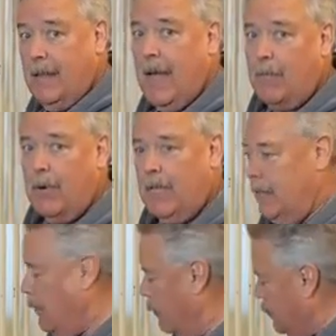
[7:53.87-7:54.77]
it got really
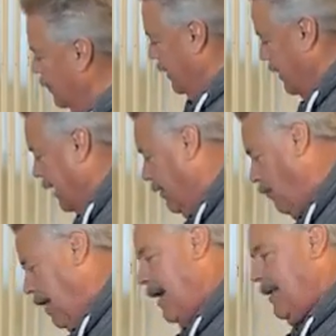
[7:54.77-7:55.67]
loose, and then I'd
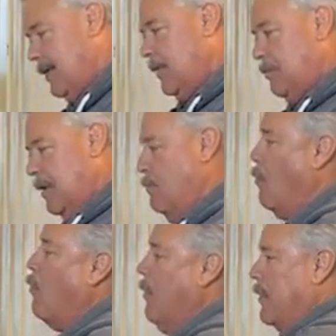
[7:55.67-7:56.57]
crank a little bit
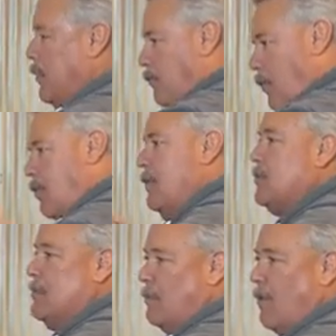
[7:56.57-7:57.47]
more and you roll
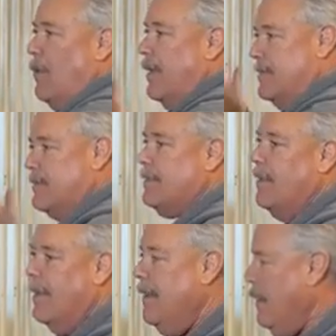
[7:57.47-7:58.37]
it some more, and it's